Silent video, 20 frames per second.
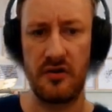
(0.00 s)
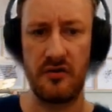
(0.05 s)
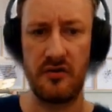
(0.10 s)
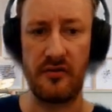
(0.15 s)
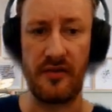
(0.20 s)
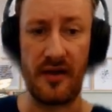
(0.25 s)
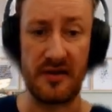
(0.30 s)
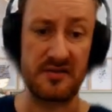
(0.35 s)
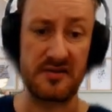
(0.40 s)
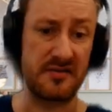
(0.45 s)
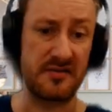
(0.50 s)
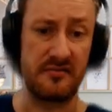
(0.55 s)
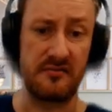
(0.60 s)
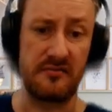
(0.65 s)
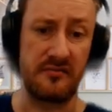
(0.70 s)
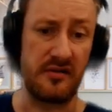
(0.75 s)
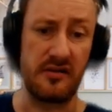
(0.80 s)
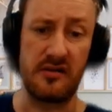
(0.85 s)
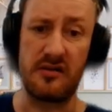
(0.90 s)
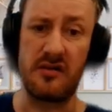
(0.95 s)
That's
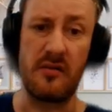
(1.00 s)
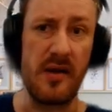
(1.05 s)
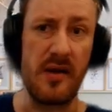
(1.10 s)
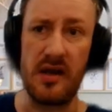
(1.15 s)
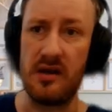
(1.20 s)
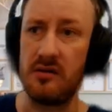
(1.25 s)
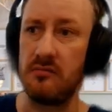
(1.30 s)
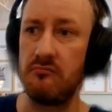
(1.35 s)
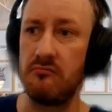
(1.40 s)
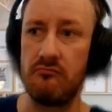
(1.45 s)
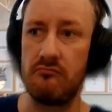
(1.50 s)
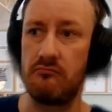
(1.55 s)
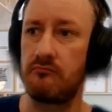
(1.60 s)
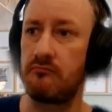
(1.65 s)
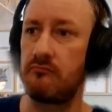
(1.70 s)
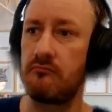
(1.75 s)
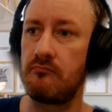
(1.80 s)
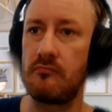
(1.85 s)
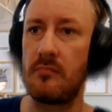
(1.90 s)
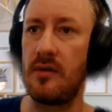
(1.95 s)
the main
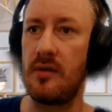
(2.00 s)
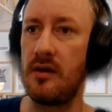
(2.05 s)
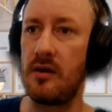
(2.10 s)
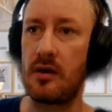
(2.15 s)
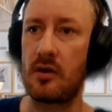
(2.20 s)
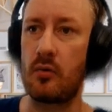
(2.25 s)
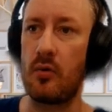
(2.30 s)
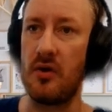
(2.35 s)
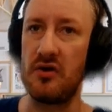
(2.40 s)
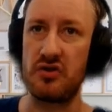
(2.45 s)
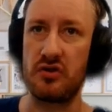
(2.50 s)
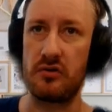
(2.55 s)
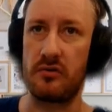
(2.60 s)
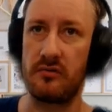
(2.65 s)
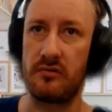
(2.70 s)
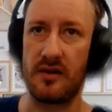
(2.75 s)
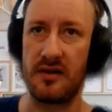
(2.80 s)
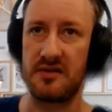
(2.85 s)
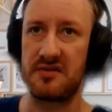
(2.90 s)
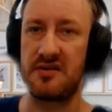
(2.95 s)
equation.
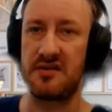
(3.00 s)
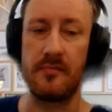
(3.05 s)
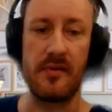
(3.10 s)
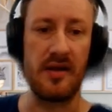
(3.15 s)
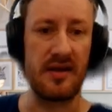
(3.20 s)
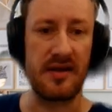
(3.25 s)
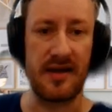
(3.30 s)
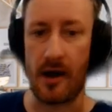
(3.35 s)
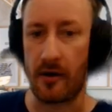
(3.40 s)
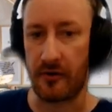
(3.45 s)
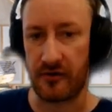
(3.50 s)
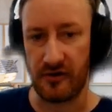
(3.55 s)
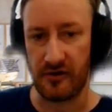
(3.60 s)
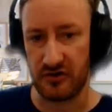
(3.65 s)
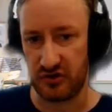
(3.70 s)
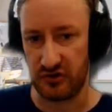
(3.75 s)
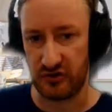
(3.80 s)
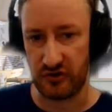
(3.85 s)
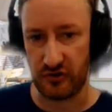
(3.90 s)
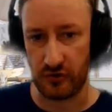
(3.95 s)
That's the main
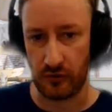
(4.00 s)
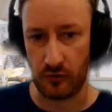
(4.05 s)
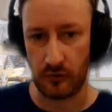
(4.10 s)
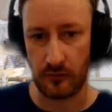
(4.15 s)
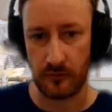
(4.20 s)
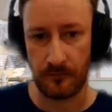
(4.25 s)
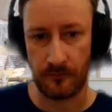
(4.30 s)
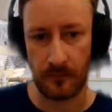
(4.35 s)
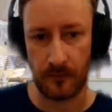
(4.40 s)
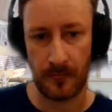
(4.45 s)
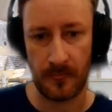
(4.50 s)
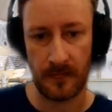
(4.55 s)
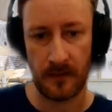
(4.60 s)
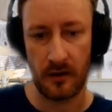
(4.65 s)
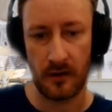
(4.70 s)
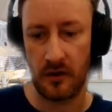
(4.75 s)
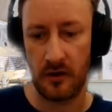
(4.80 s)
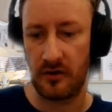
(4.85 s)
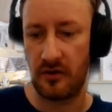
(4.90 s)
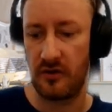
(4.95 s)
calculation to do.
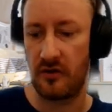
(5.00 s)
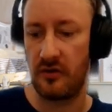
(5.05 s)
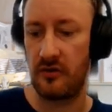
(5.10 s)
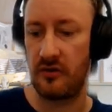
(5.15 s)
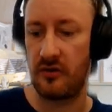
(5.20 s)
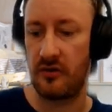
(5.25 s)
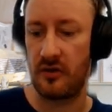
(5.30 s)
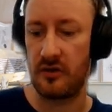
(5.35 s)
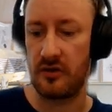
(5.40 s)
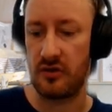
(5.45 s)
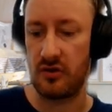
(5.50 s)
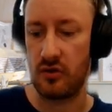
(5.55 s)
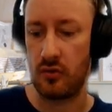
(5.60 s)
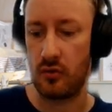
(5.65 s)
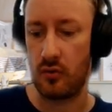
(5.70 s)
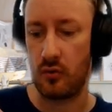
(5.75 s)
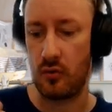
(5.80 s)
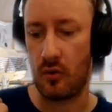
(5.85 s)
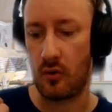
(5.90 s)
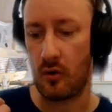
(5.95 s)

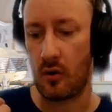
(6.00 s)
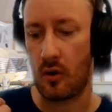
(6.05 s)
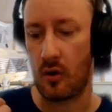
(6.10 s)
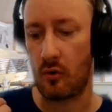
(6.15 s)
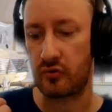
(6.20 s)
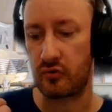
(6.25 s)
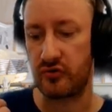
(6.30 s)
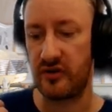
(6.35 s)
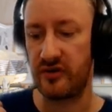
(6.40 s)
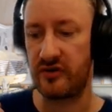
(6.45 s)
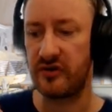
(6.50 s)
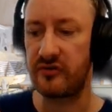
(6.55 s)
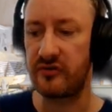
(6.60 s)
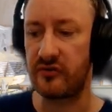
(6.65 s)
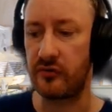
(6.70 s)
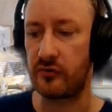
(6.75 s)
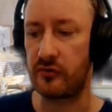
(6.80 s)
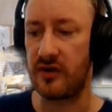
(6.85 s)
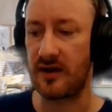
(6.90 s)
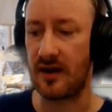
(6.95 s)
You also need to
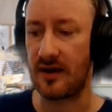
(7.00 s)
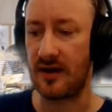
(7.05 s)
take a